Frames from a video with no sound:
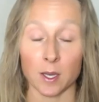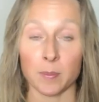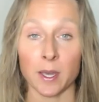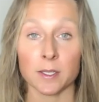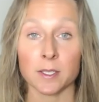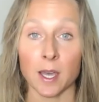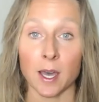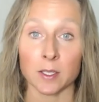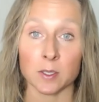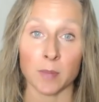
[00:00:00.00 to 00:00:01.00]
a bit
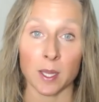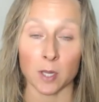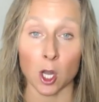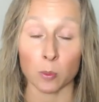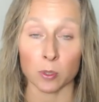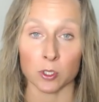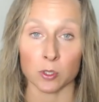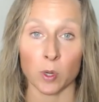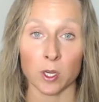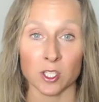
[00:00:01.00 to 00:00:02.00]
and maybe open
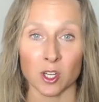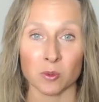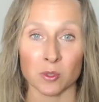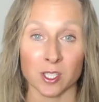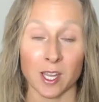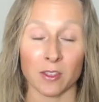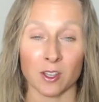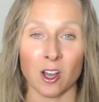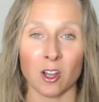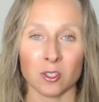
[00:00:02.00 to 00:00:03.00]
some windows to get
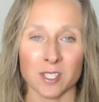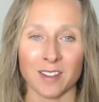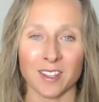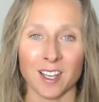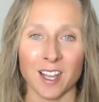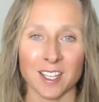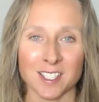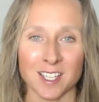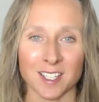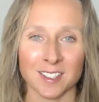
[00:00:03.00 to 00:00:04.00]
the cold and the
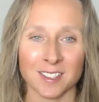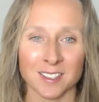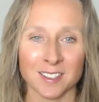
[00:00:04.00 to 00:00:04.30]
light in.